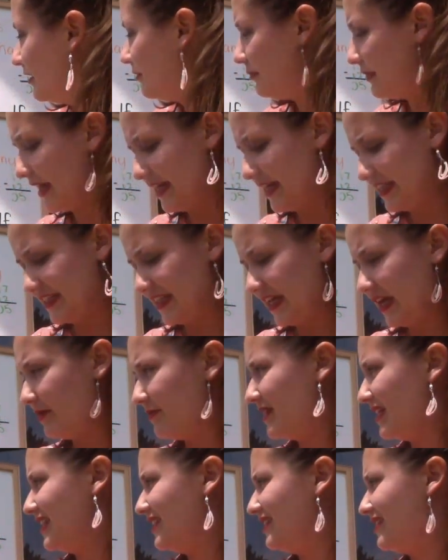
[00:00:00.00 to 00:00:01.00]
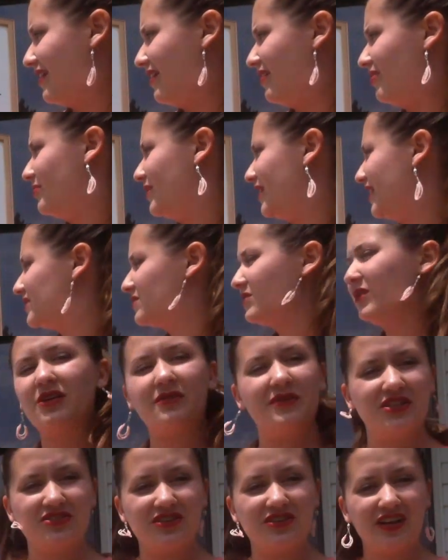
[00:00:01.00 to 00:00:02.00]
Minus how many though? Because what
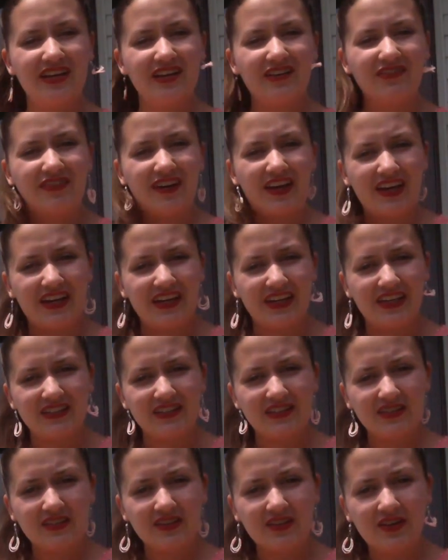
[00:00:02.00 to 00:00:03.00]
are we trying to find?